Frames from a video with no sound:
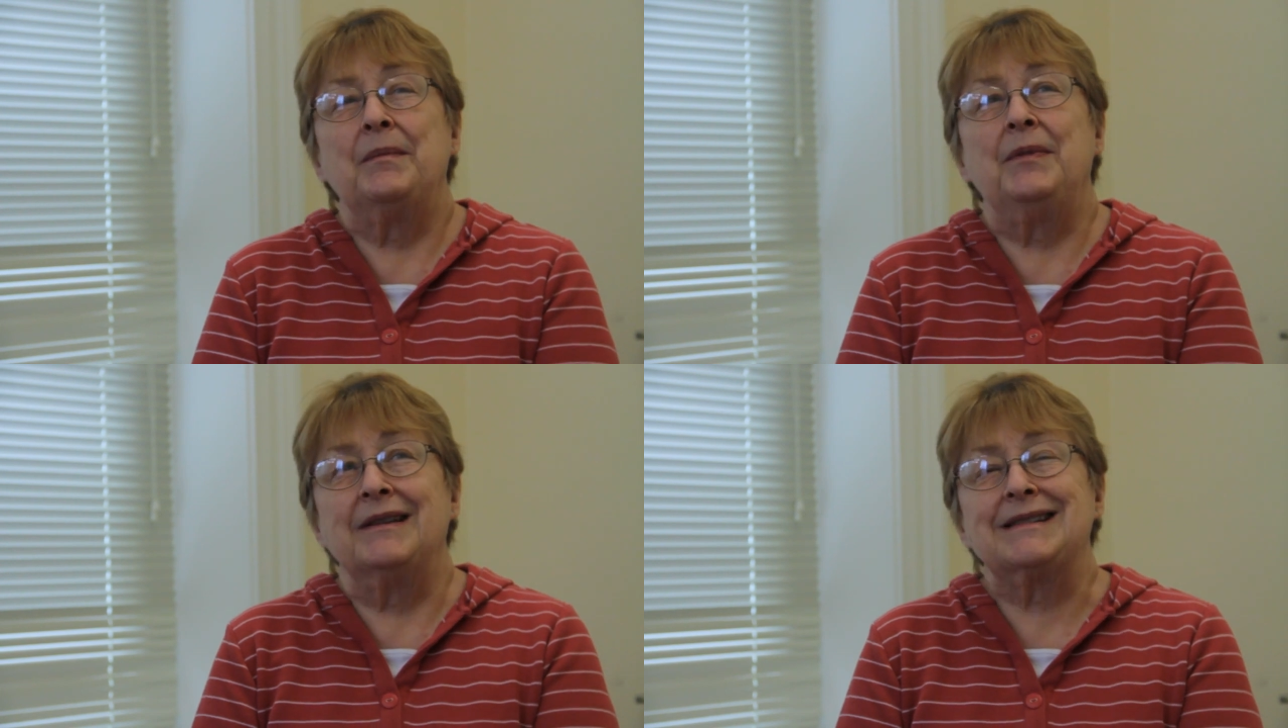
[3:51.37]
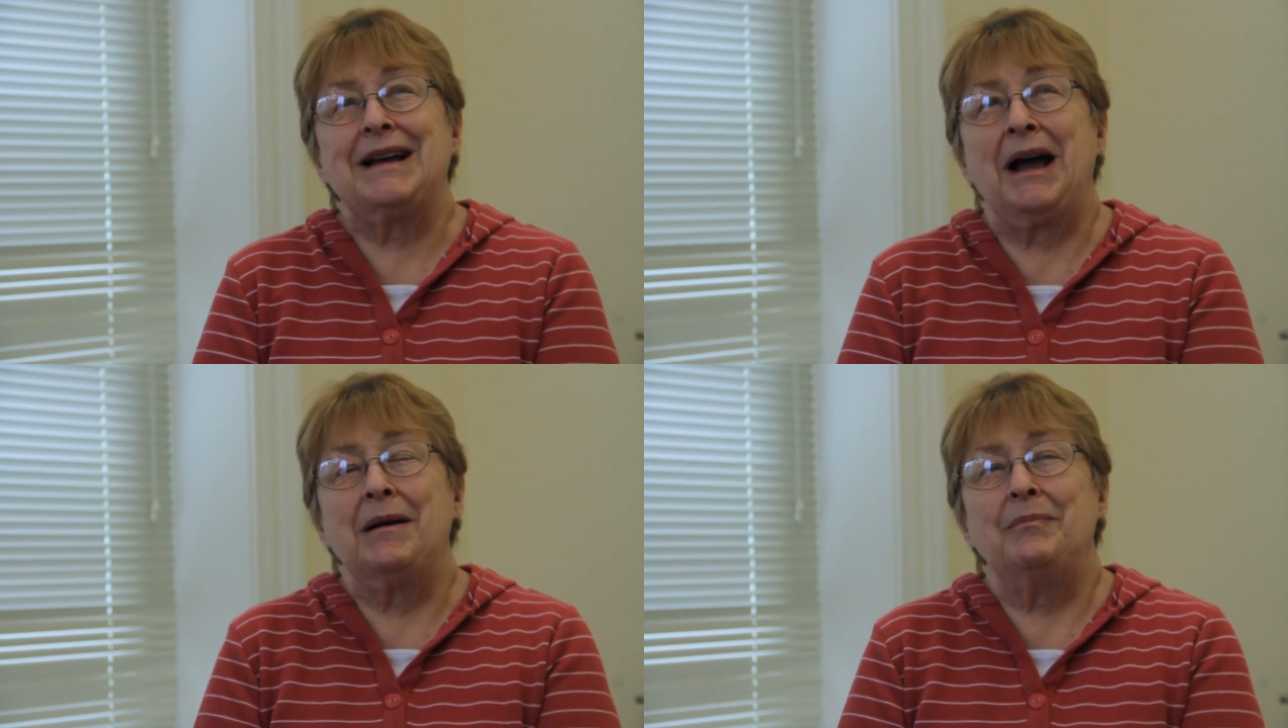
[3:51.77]
this
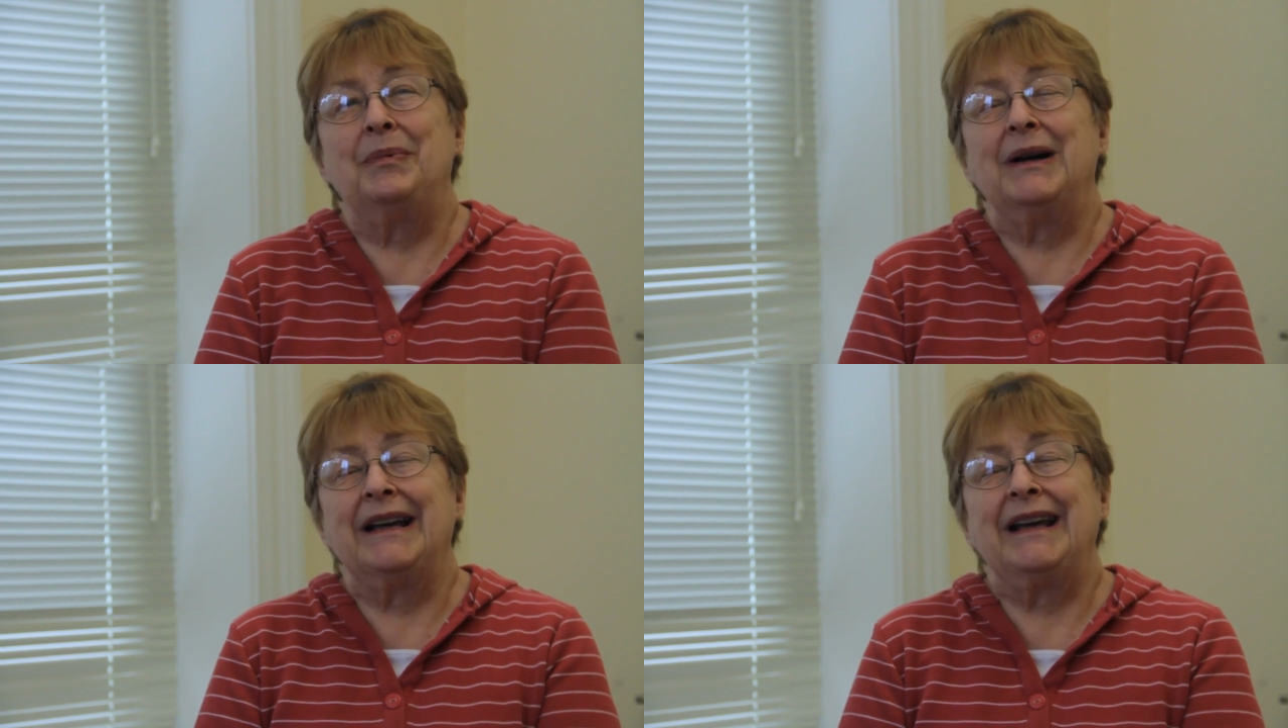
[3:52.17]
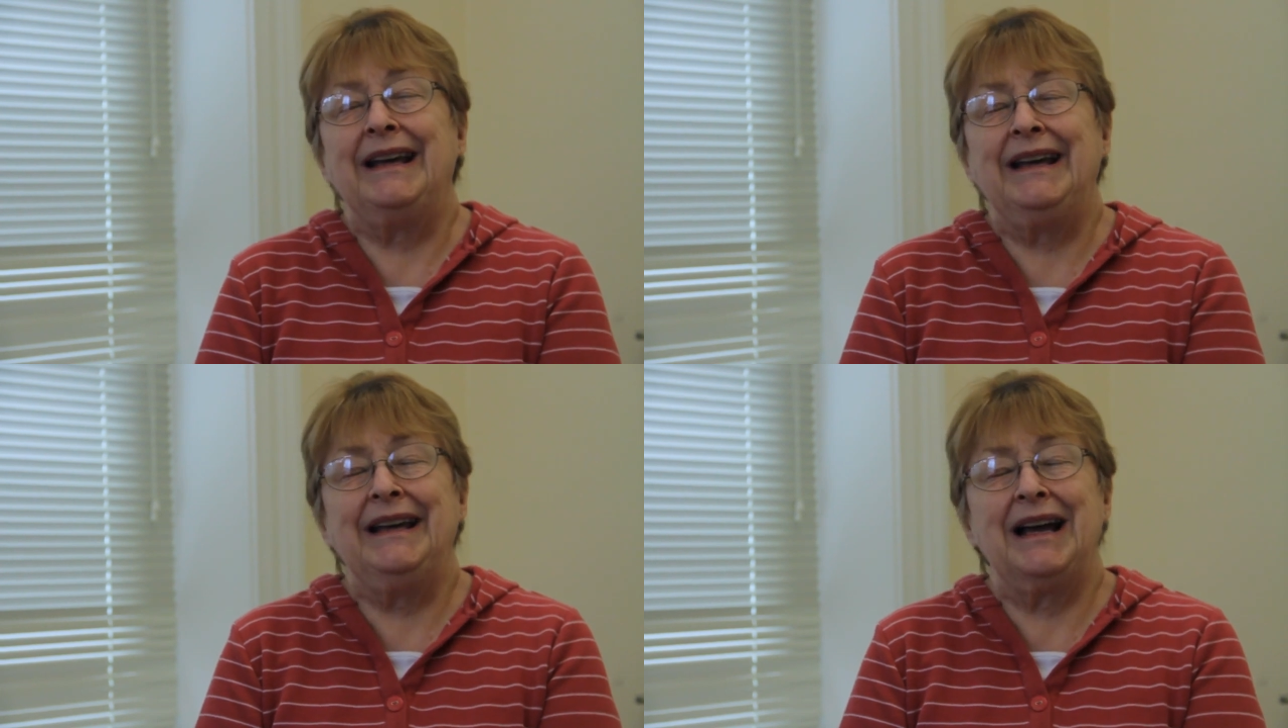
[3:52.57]
guy, but
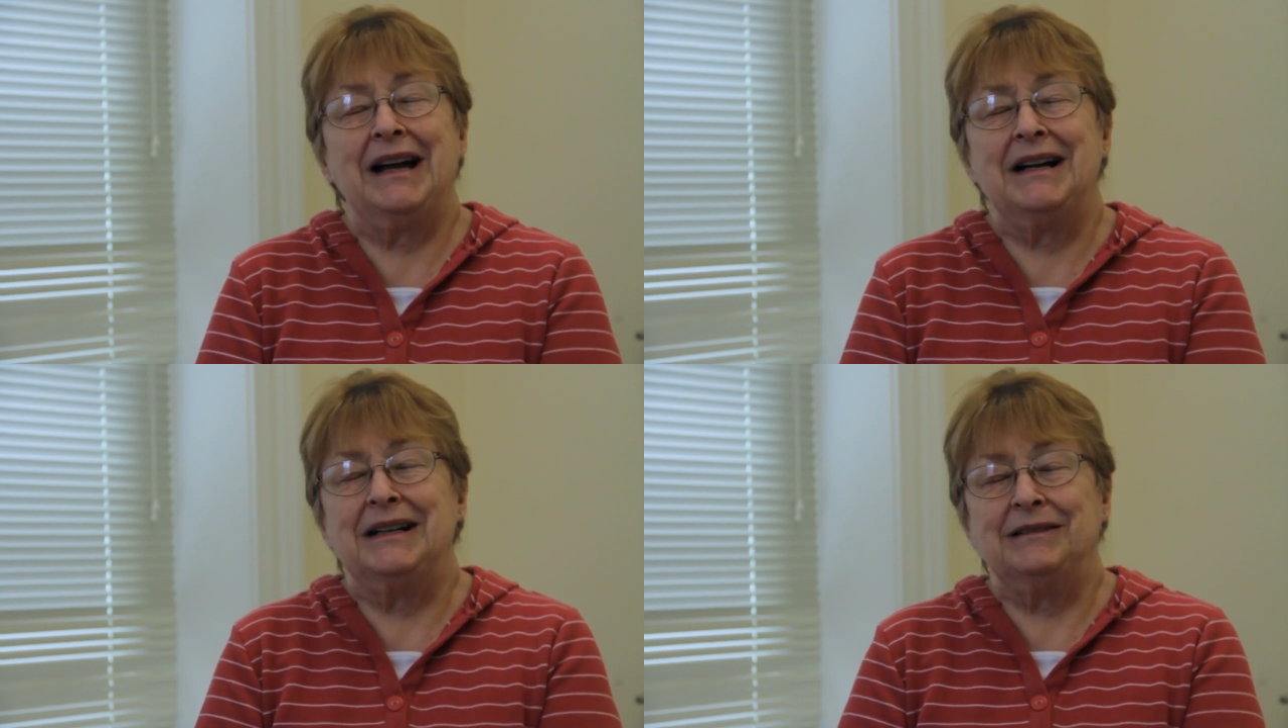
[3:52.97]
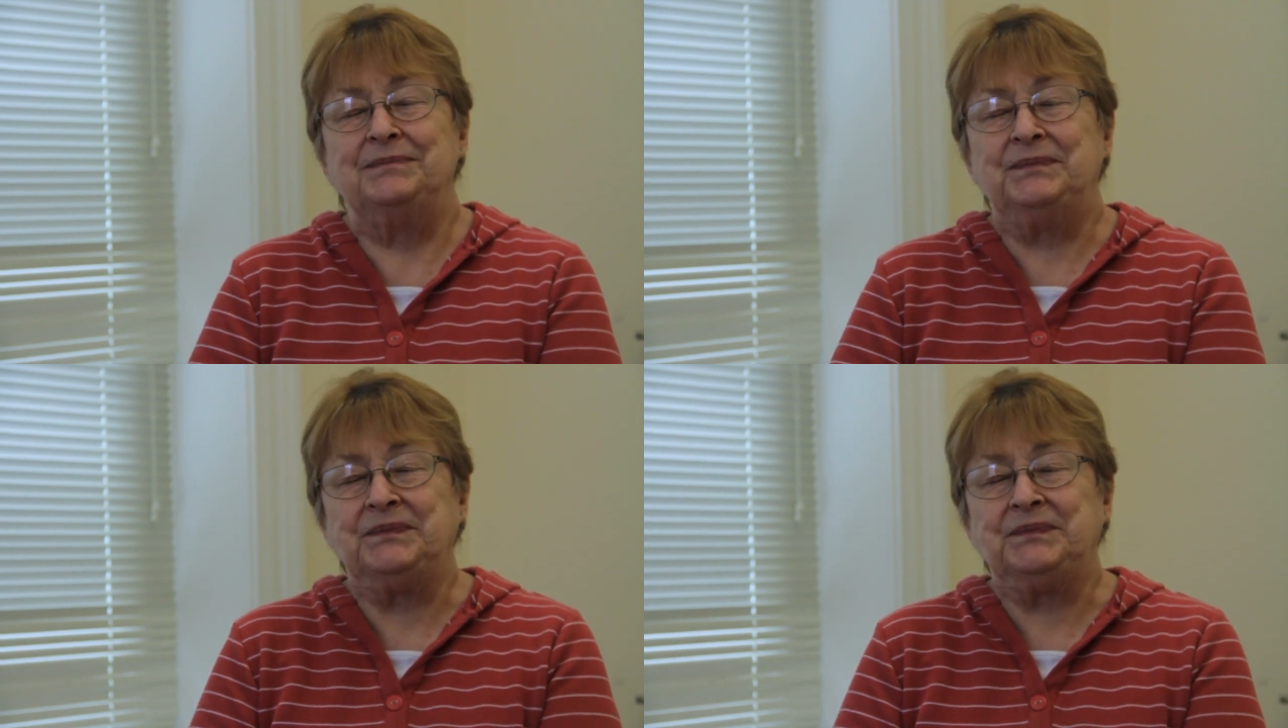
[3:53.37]
he, uh,